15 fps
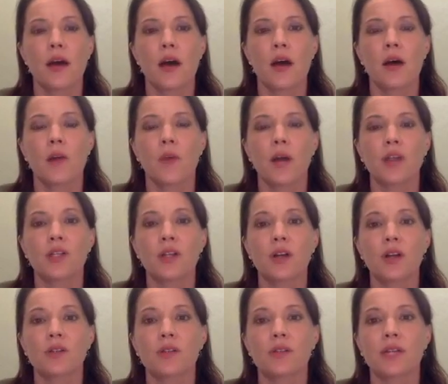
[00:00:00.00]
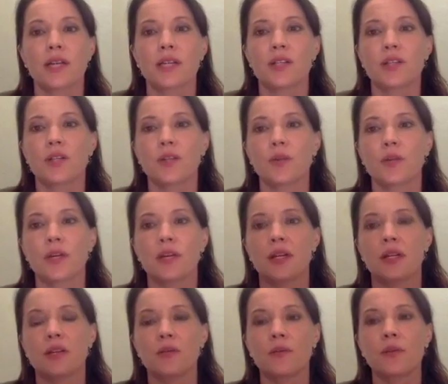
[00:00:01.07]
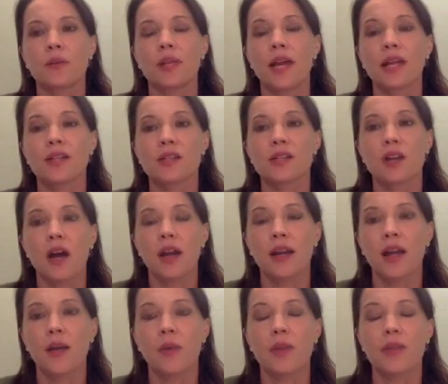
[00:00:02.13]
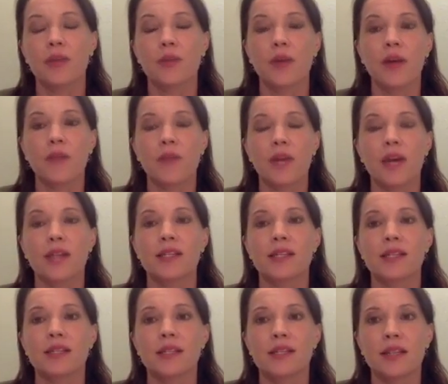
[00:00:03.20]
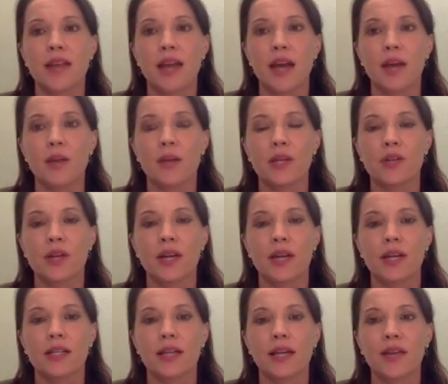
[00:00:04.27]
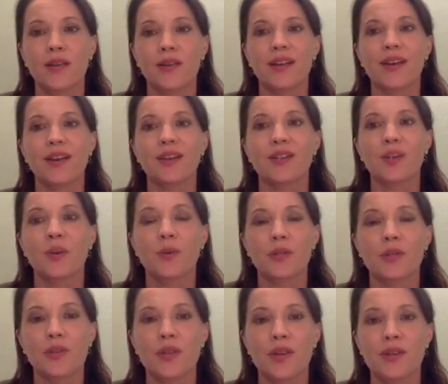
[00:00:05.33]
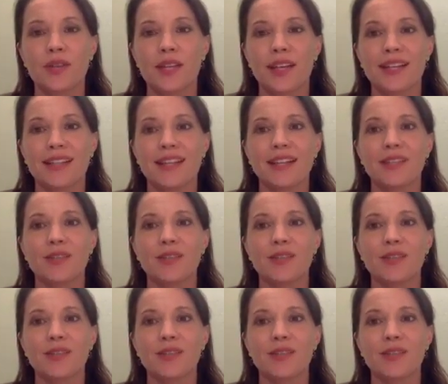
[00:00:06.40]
I should also say too, that Lex Scott and I went through FBI Citizens Academy training together in October 2018.